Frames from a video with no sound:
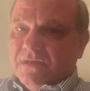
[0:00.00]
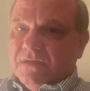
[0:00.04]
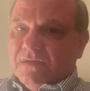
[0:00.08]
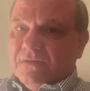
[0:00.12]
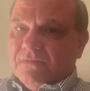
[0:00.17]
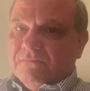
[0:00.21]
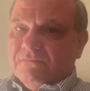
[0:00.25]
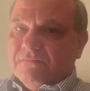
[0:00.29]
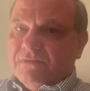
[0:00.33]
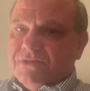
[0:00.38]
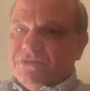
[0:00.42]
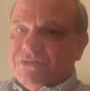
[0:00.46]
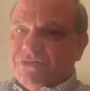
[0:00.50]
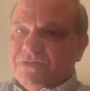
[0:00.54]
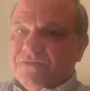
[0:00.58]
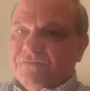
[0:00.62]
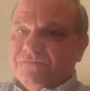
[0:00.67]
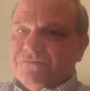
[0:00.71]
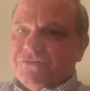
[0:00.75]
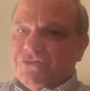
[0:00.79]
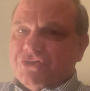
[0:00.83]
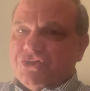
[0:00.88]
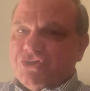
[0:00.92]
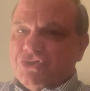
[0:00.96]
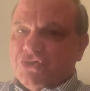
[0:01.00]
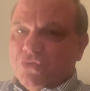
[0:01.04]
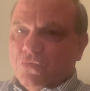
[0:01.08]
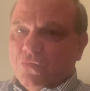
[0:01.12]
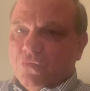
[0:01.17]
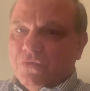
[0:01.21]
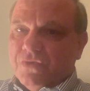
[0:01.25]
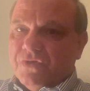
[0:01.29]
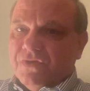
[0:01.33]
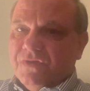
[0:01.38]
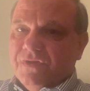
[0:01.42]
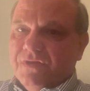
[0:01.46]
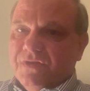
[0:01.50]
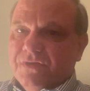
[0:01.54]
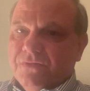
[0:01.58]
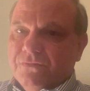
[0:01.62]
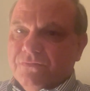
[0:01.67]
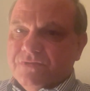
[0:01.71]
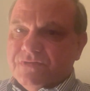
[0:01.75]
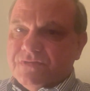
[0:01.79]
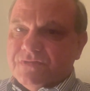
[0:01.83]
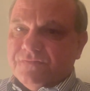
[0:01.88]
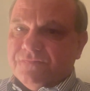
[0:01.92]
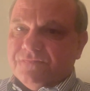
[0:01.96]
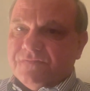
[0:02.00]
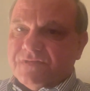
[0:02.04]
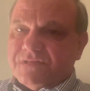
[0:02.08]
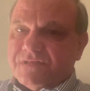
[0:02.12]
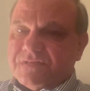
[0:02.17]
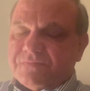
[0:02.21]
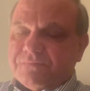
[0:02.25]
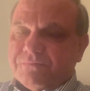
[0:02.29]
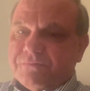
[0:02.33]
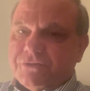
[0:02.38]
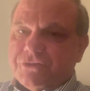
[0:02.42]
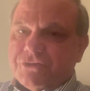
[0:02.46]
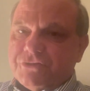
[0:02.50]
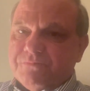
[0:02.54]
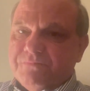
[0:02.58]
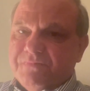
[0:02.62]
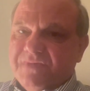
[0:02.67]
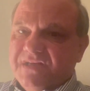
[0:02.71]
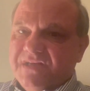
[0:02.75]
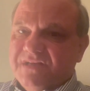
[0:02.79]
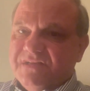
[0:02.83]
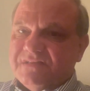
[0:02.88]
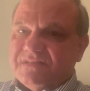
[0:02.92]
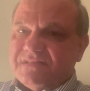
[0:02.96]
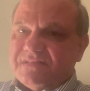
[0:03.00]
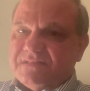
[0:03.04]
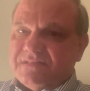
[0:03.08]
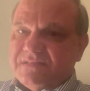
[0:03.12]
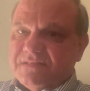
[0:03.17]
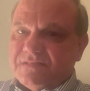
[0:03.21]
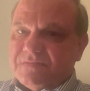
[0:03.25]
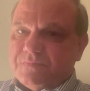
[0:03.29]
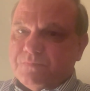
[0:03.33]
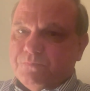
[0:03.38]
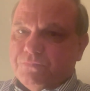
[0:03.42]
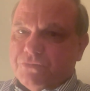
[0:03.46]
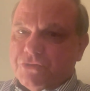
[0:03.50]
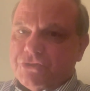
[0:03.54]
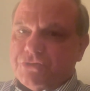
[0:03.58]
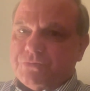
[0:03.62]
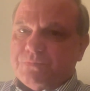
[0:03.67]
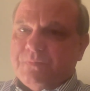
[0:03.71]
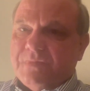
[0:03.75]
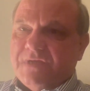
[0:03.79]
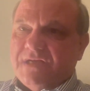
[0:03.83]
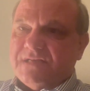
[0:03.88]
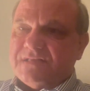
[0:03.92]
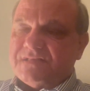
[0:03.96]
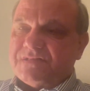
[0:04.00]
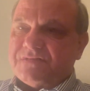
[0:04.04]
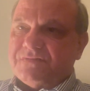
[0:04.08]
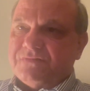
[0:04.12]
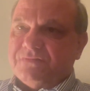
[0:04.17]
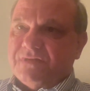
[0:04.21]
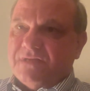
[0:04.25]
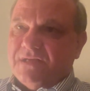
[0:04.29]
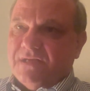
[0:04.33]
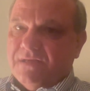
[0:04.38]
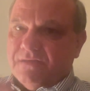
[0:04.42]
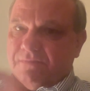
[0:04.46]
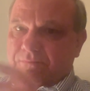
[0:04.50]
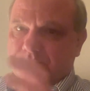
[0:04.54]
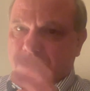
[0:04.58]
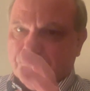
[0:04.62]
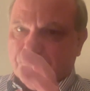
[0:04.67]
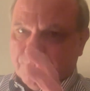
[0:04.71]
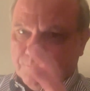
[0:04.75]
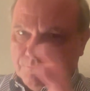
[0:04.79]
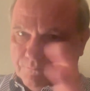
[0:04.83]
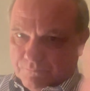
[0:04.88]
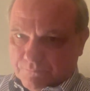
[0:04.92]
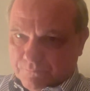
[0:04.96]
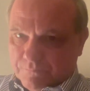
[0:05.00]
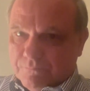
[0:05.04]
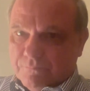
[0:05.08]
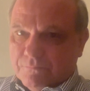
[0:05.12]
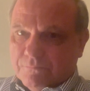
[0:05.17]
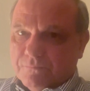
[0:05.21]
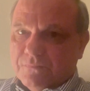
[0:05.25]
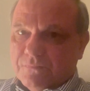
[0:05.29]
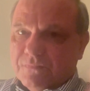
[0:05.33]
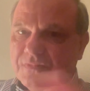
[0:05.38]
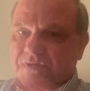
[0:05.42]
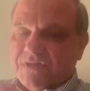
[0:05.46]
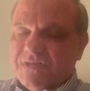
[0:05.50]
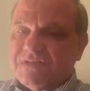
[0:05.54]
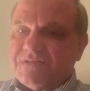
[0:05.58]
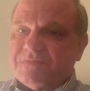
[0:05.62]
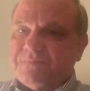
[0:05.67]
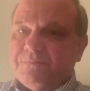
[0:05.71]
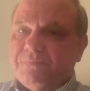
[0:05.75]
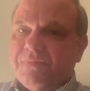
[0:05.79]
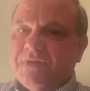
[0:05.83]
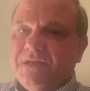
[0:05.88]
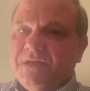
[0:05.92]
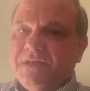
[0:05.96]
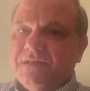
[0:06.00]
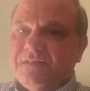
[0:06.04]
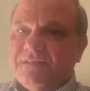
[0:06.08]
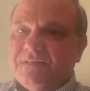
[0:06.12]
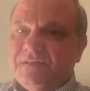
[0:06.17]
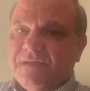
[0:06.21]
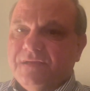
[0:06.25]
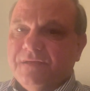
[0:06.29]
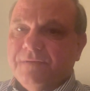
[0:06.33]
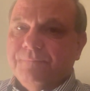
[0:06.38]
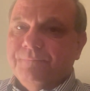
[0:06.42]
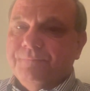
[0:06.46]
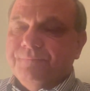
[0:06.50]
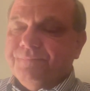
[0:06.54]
which have shown the use of this, which means this Bushmaster they displayed there